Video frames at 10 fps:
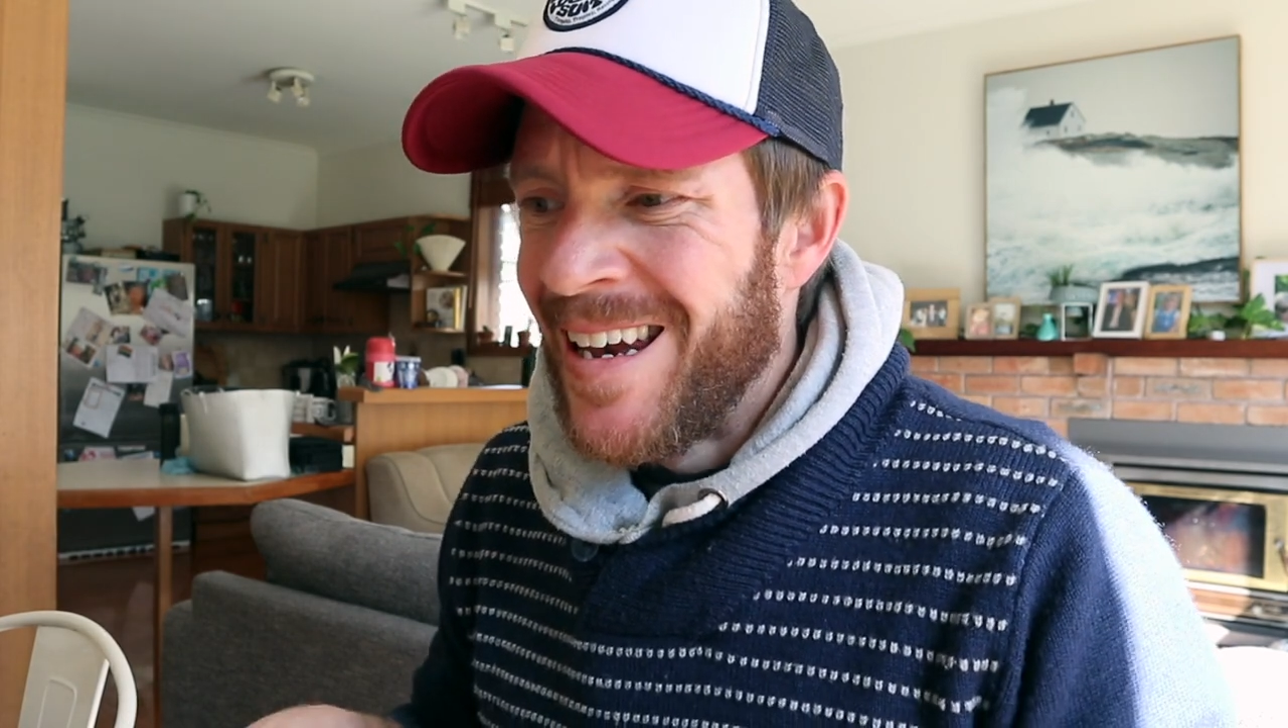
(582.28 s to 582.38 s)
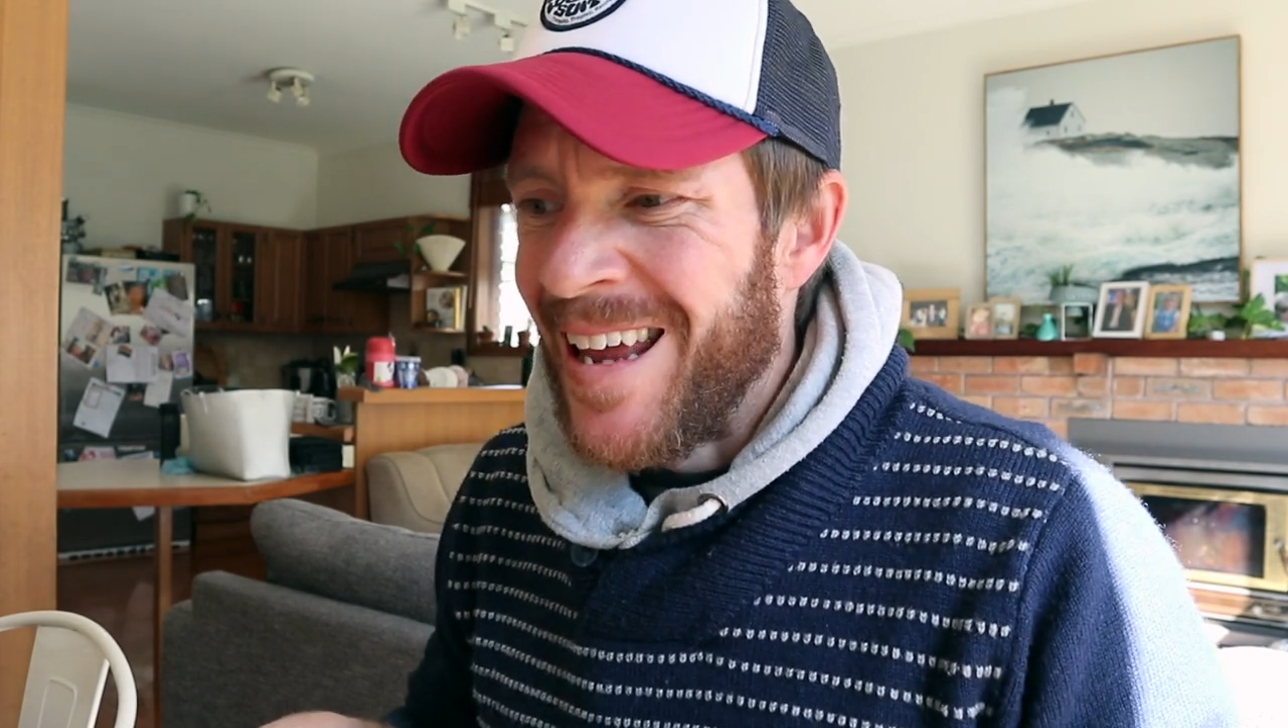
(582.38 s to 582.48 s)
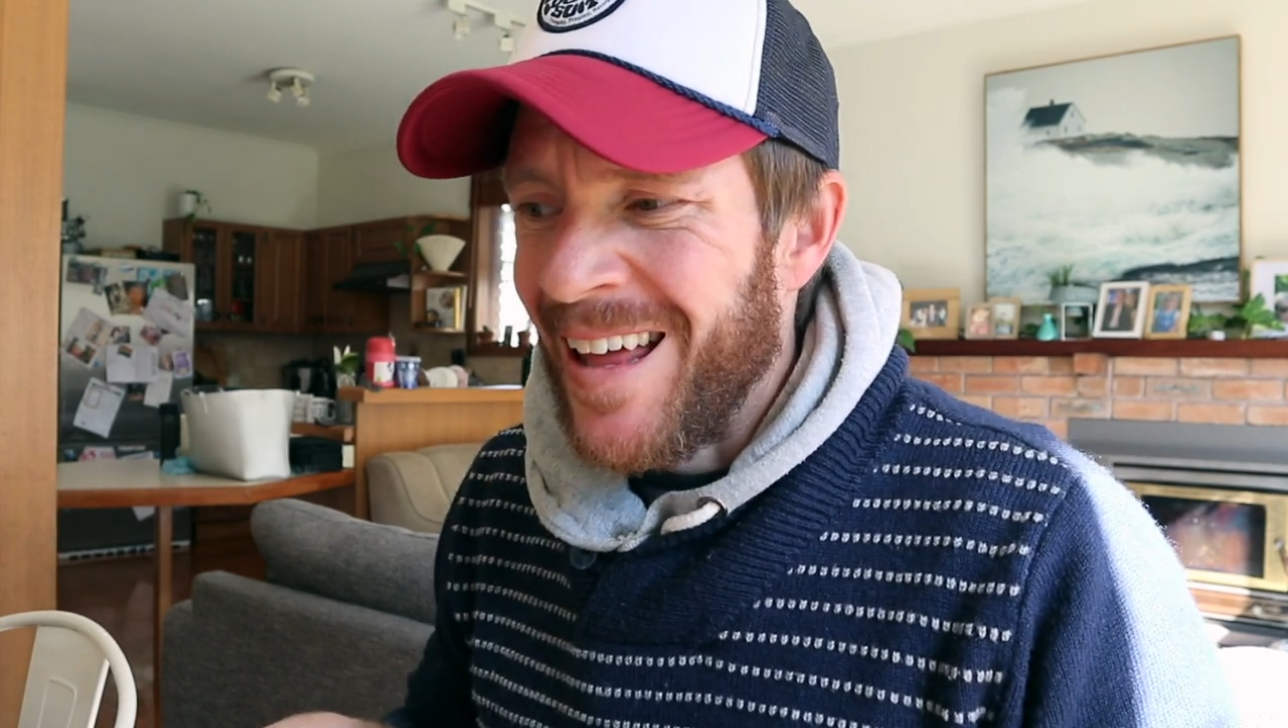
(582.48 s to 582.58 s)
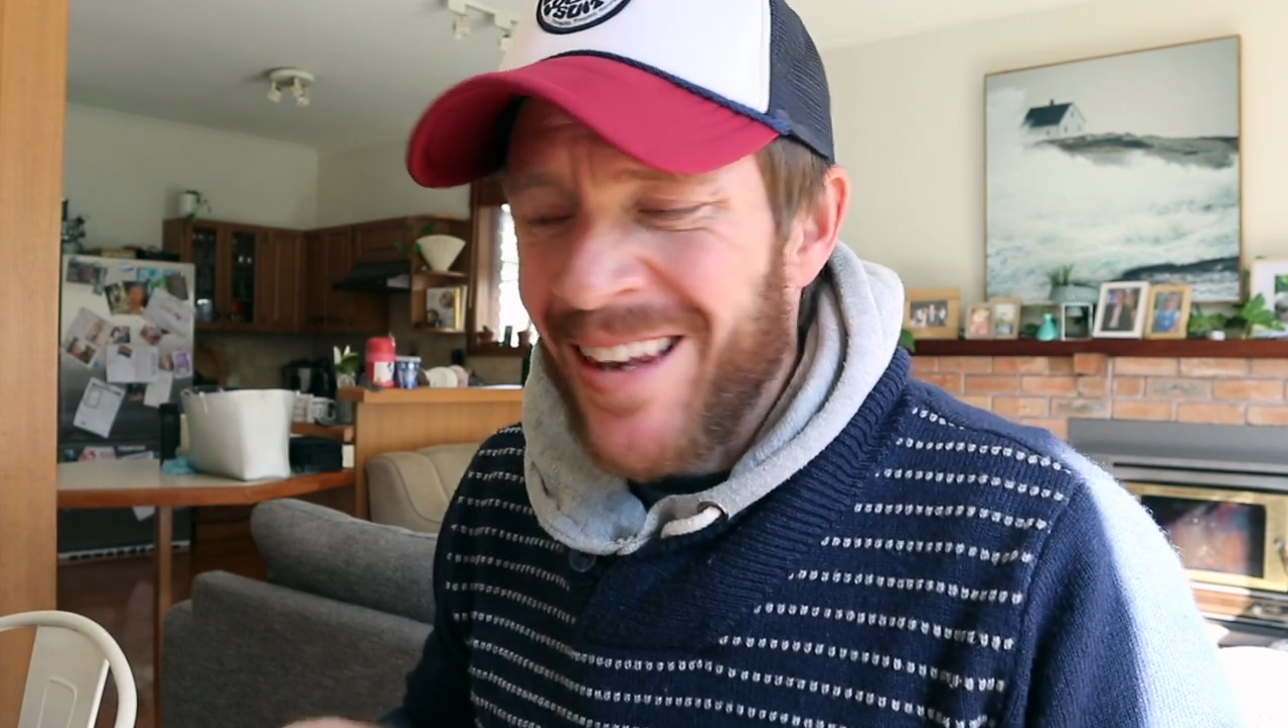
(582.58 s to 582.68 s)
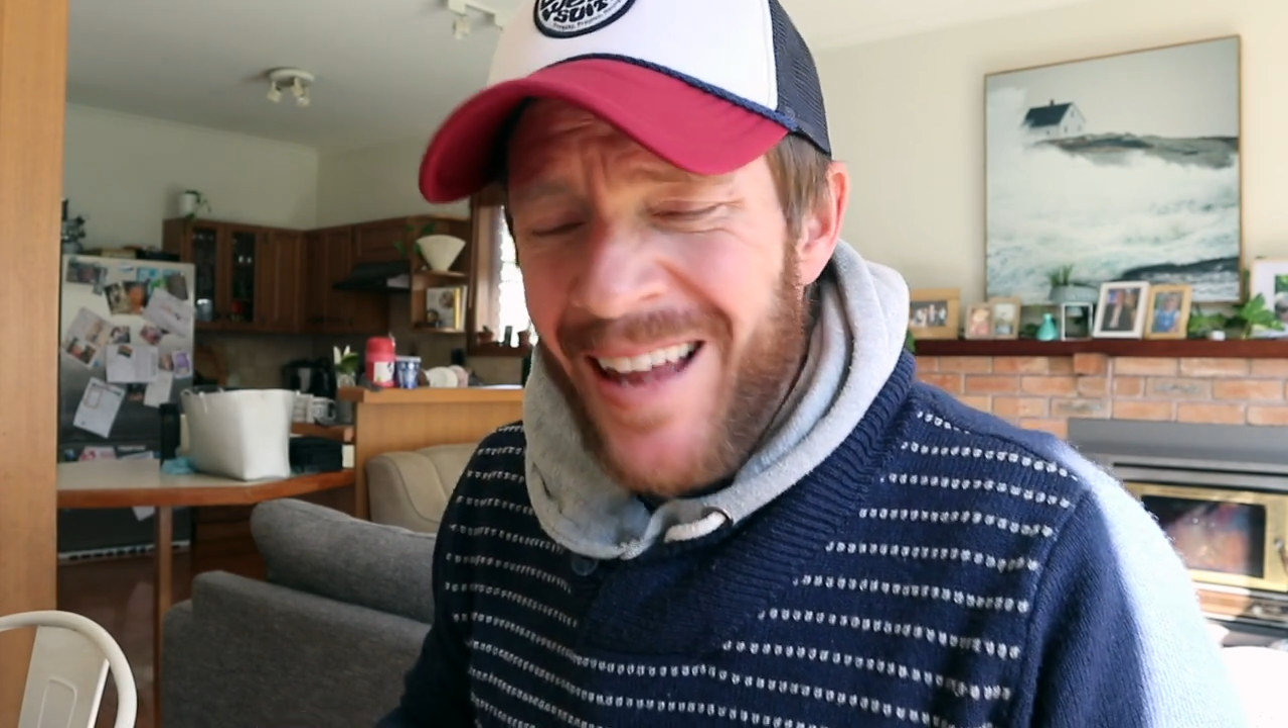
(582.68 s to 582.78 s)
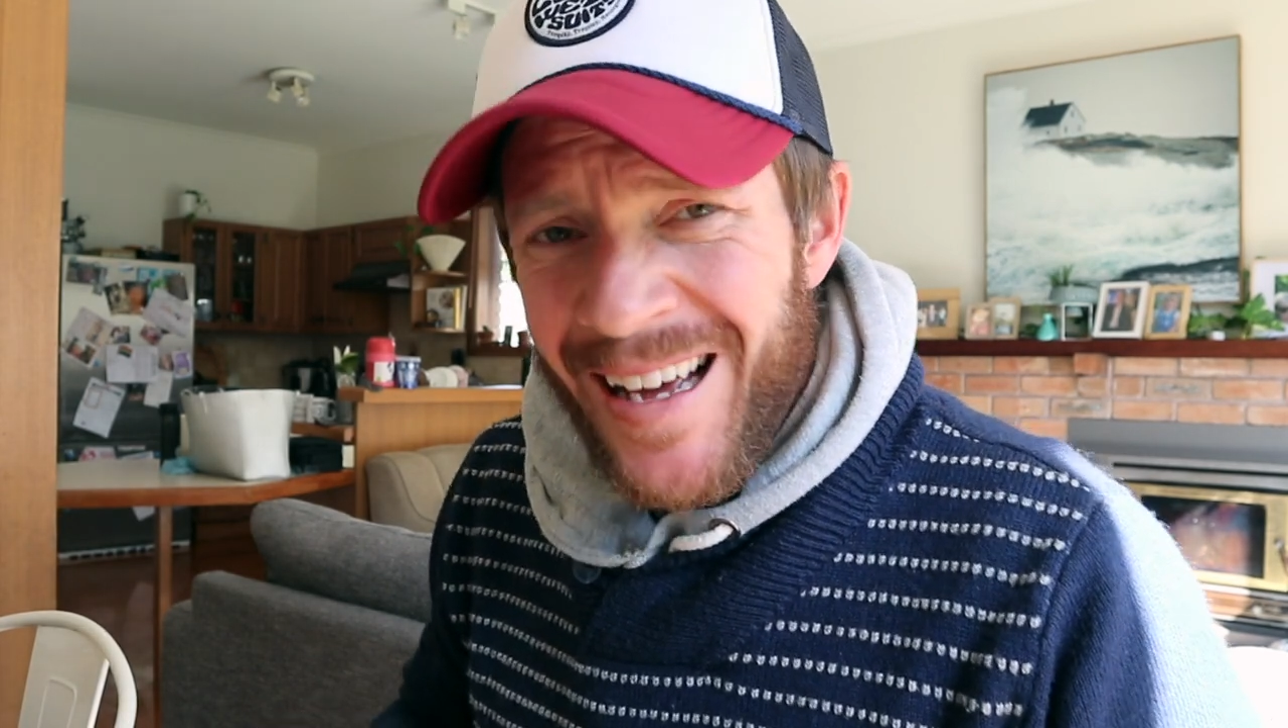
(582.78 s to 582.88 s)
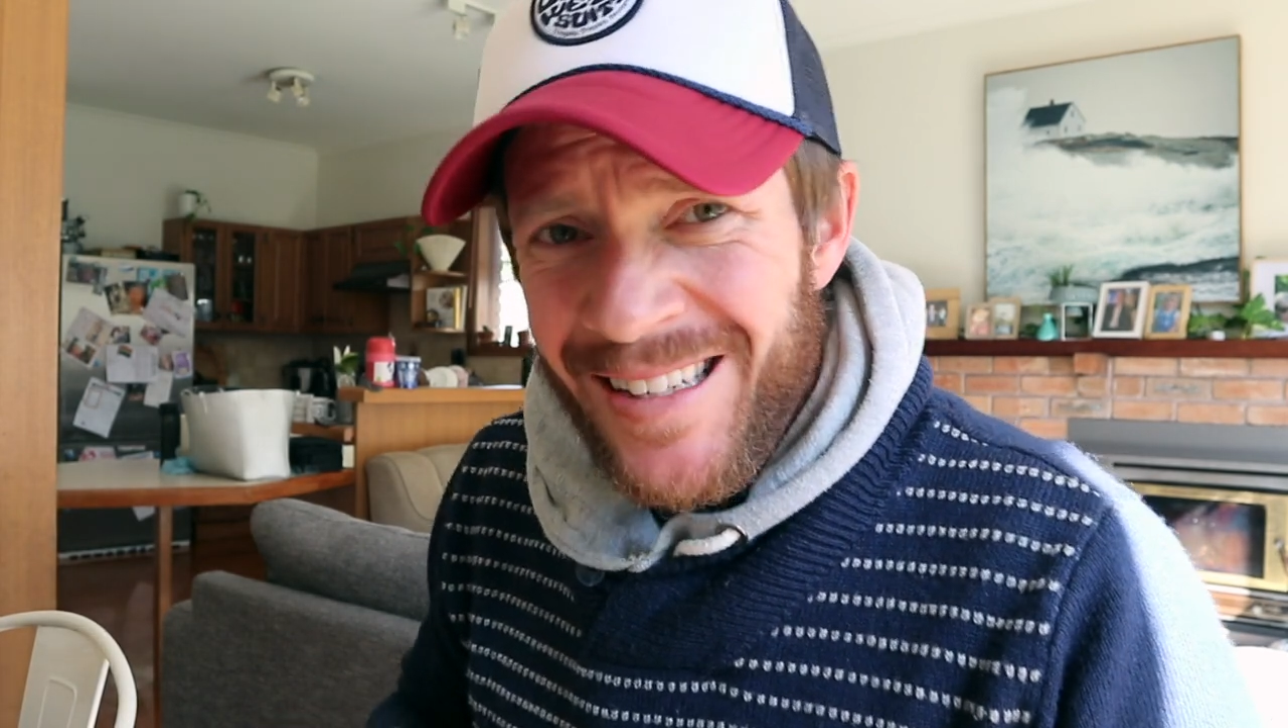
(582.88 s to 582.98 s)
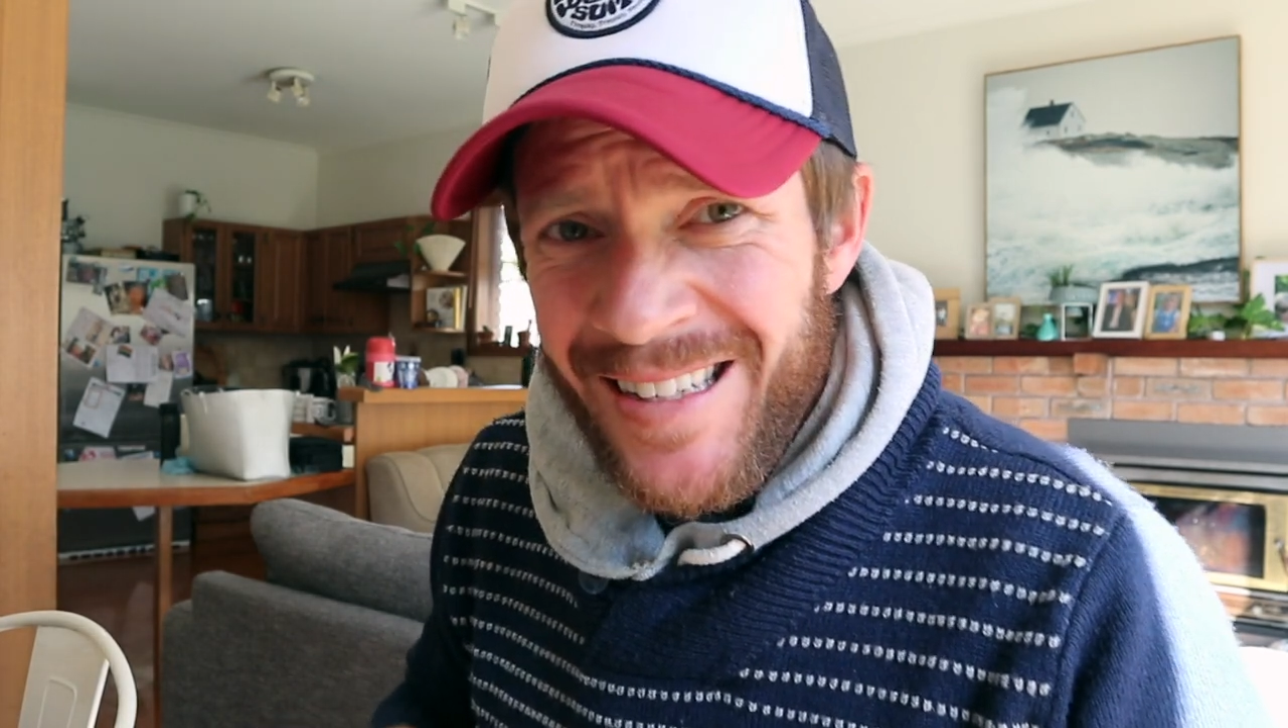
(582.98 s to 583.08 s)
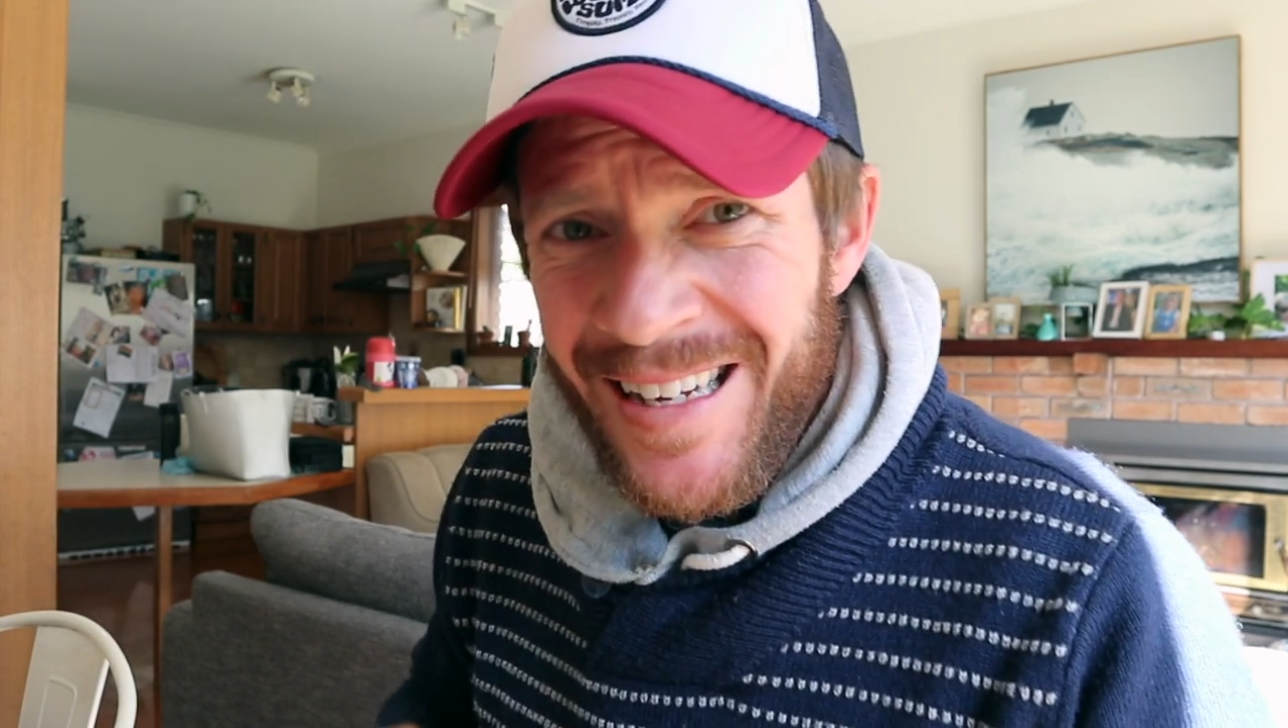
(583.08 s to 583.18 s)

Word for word: Now, the last